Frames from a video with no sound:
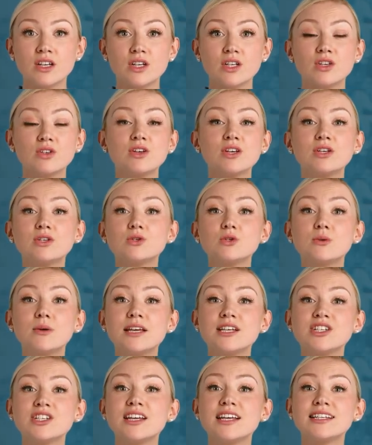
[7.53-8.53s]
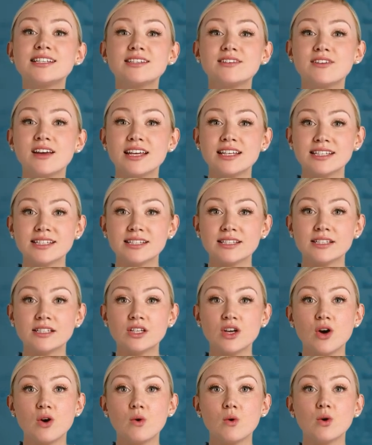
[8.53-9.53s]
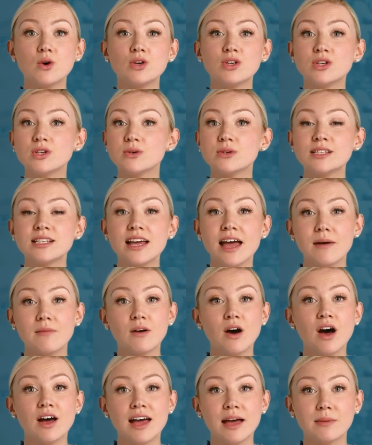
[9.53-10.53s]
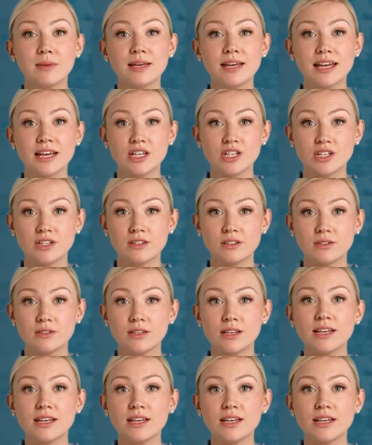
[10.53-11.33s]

you can use specialized devices or use the mGuard application,